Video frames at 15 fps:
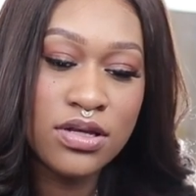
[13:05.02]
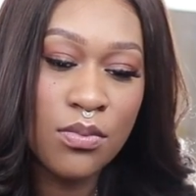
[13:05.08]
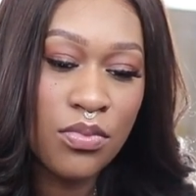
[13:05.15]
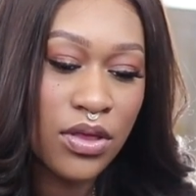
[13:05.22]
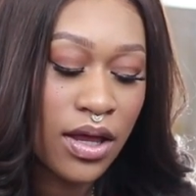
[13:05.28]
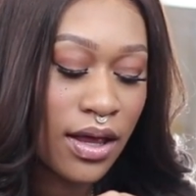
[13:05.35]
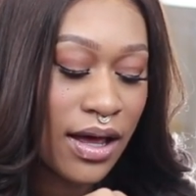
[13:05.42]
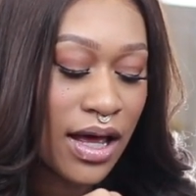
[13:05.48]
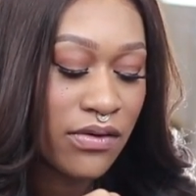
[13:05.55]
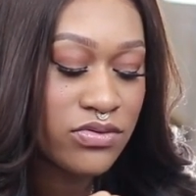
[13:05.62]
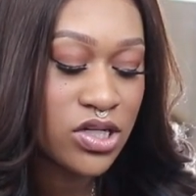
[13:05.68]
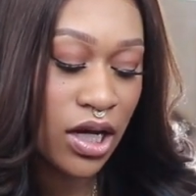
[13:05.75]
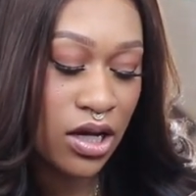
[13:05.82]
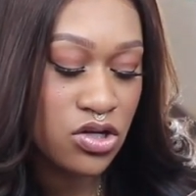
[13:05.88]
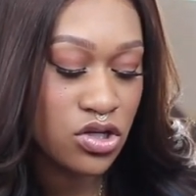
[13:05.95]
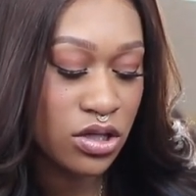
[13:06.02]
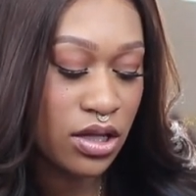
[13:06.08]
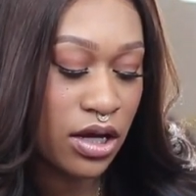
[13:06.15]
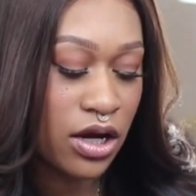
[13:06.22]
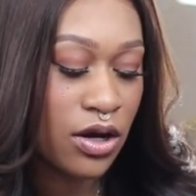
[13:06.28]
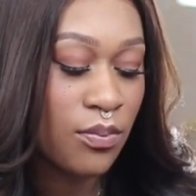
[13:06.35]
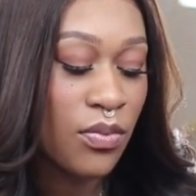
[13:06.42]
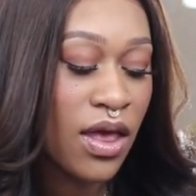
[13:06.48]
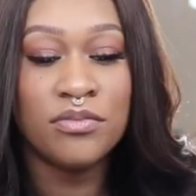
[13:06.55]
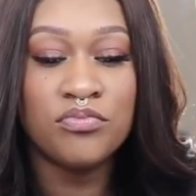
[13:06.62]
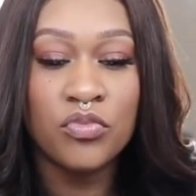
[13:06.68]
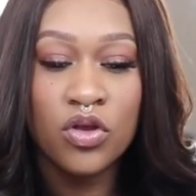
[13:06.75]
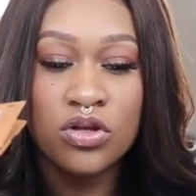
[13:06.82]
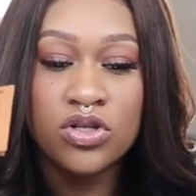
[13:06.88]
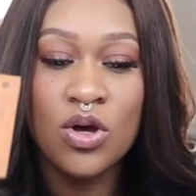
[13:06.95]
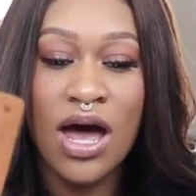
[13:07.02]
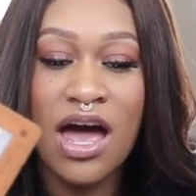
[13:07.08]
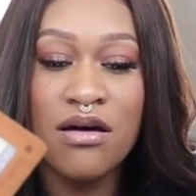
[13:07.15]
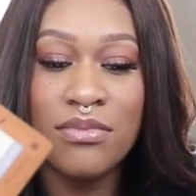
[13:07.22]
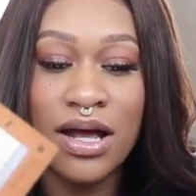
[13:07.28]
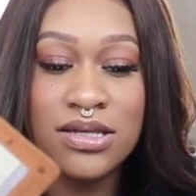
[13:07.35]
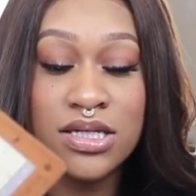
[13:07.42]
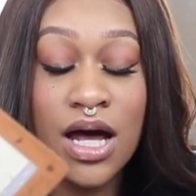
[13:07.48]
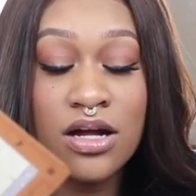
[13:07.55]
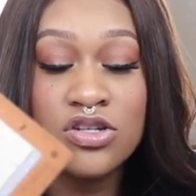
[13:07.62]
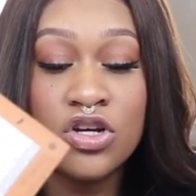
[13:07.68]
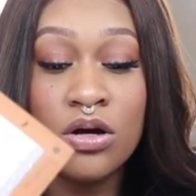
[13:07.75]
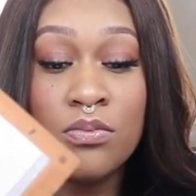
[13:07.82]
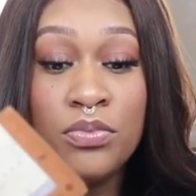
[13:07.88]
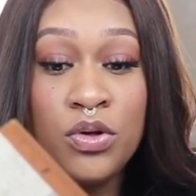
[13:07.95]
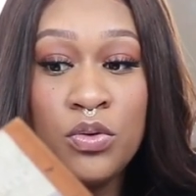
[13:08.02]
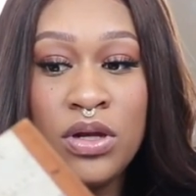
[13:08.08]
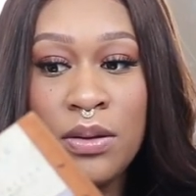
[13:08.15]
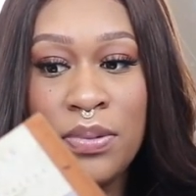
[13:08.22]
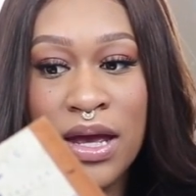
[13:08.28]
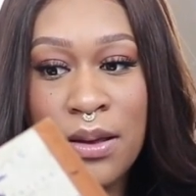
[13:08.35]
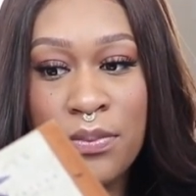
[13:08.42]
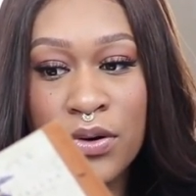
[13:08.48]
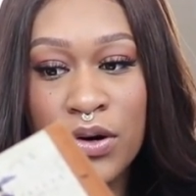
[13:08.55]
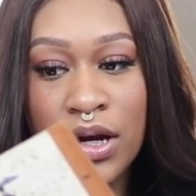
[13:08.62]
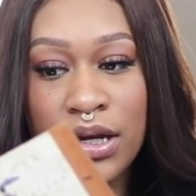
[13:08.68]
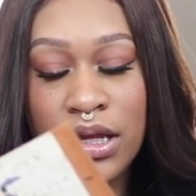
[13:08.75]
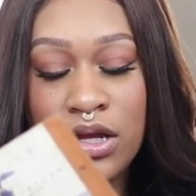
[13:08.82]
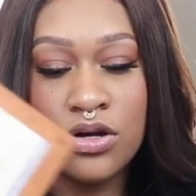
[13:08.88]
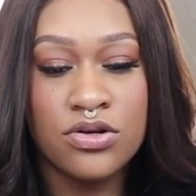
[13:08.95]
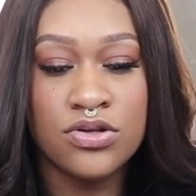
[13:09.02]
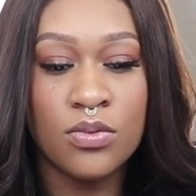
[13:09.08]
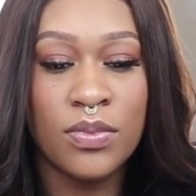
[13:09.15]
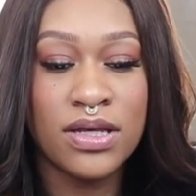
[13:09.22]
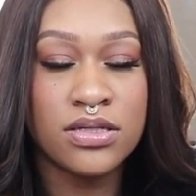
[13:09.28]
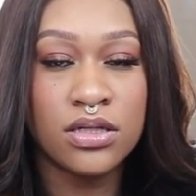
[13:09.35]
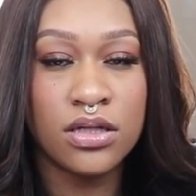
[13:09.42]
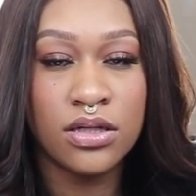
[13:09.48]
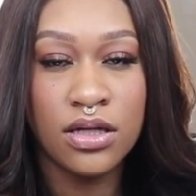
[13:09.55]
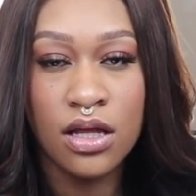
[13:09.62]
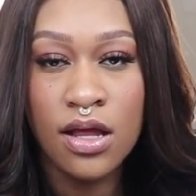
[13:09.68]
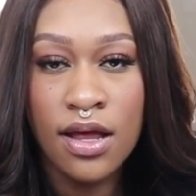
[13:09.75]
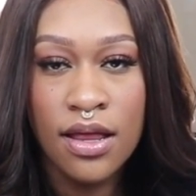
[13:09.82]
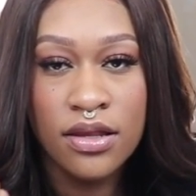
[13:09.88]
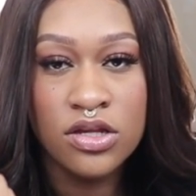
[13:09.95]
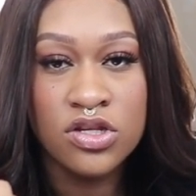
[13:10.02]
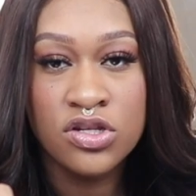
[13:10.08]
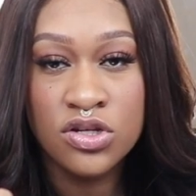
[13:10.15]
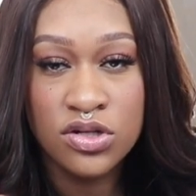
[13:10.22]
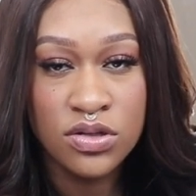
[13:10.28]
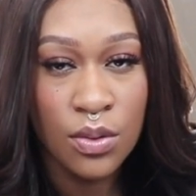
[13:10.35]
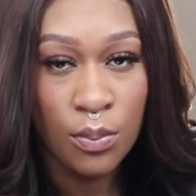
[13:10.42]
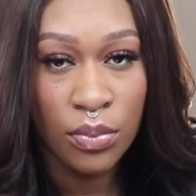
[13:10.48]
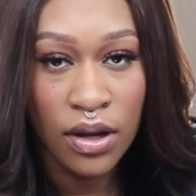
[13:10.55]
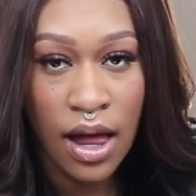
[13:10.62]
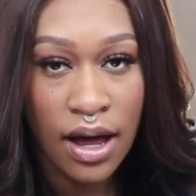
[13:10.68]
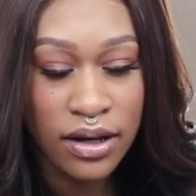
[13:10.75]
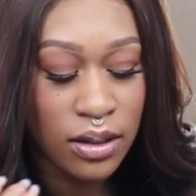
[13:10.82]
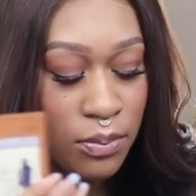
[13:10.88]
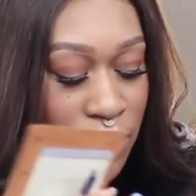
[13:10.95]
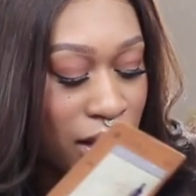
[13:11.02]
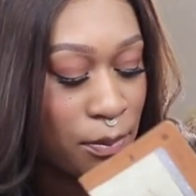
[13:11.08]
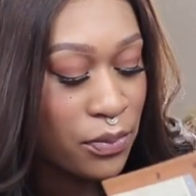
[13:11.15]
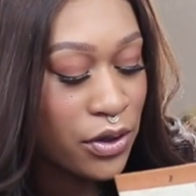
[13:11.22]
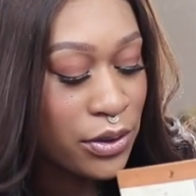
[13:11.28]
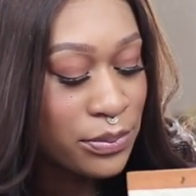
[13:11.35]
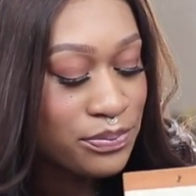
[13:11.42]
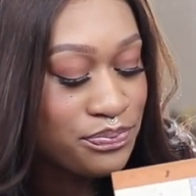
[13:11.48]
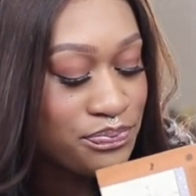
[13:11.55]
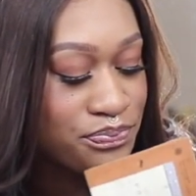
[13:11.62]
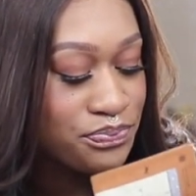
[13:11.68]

or something, I have change in there. So I have my Tatcha beauty paper in here. So basically this is just blotting paper.